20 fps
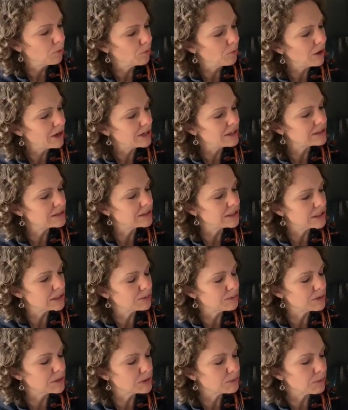What is this
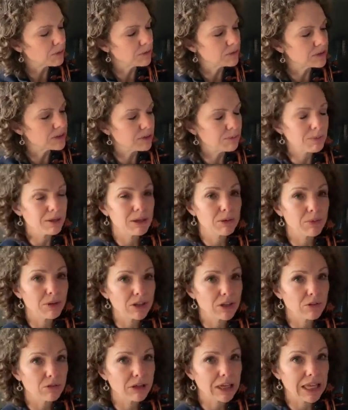one supposed to be when
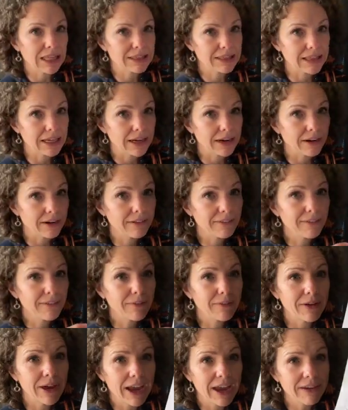you get there,
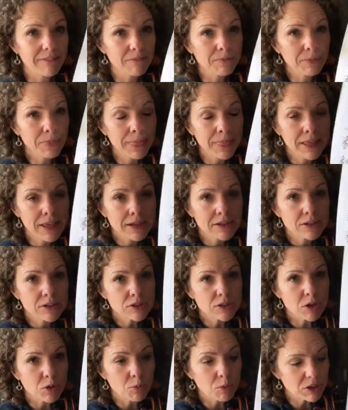okay?
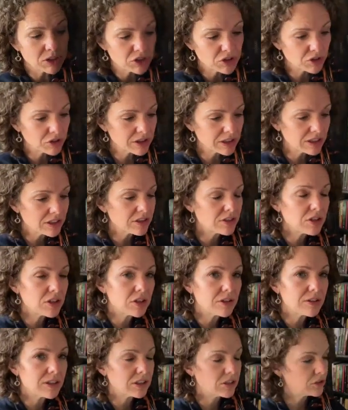So what you're gonna do
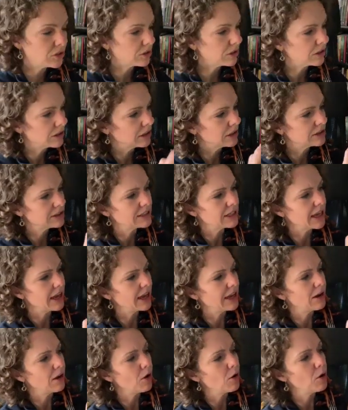is you're gonna
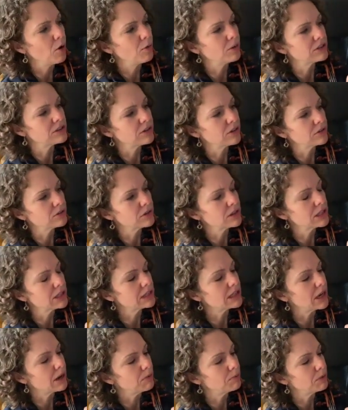say, oh, it starts with a
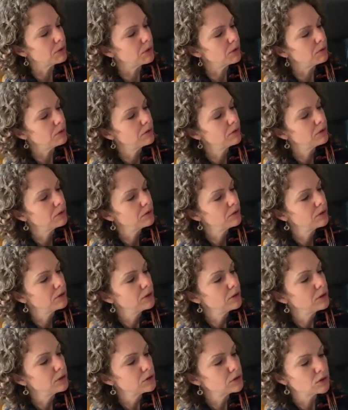down bow.
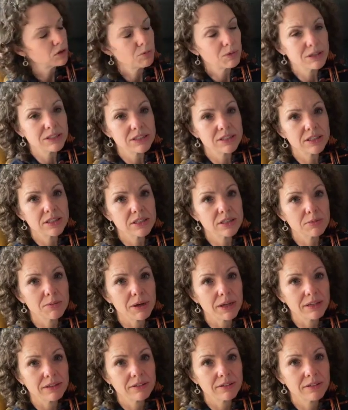So what's this
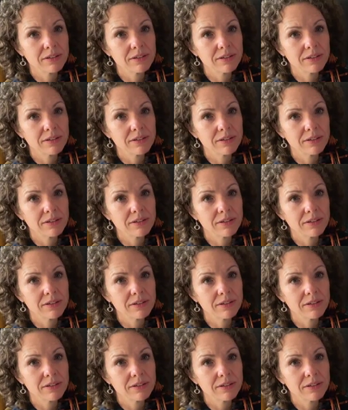one?